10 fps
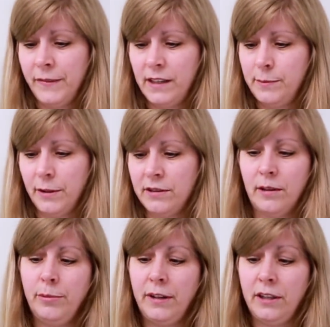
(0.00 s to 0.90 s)
These birds
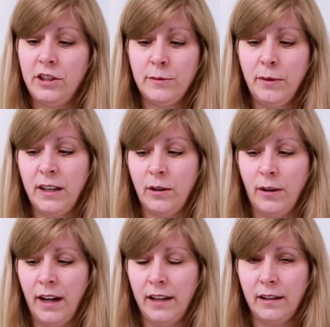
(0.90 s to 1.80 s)
are pretty, she's pretty
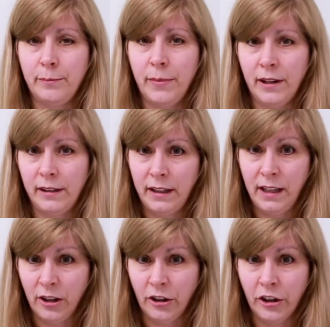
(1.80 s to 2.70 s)
quiet, you barely
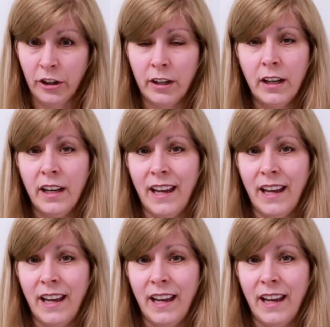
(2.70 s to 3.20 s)
hear her.